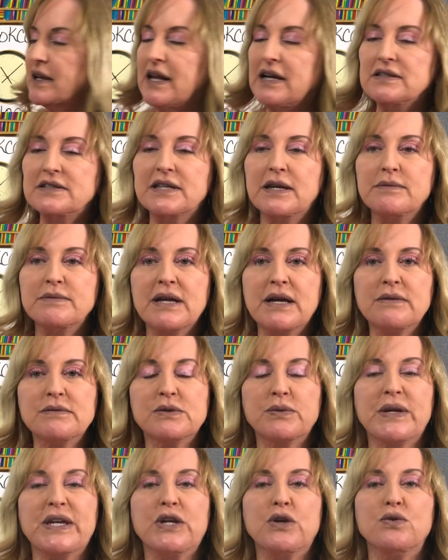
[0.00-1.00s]
now sometimes
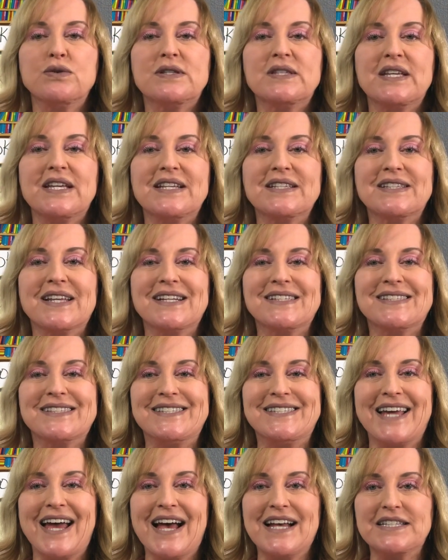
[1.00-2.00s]
we use these as
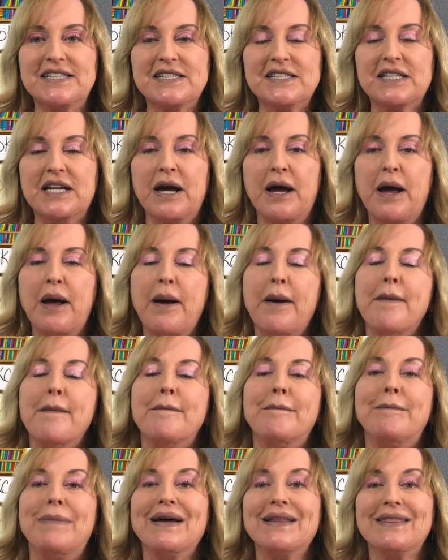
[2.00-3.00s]
desk,
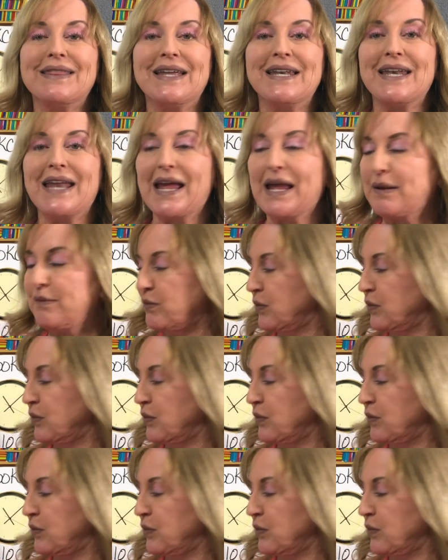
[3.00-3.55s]
but the name